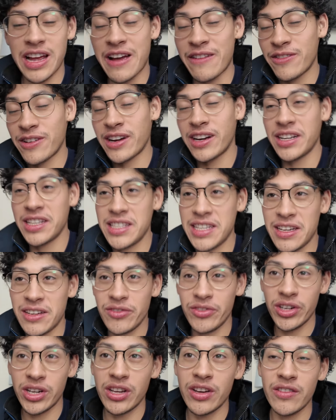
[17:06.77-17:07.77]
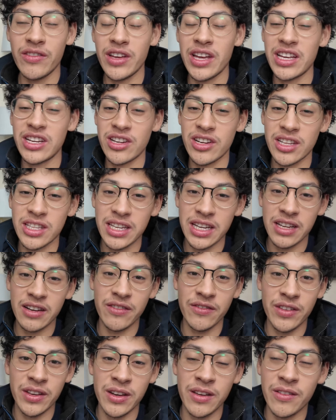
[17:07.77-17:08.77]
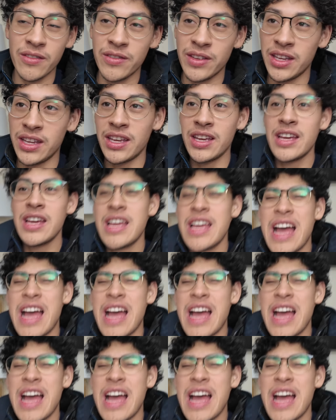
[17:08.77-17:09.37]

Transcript: I forgot to take a video of it. I should have taken a video of it.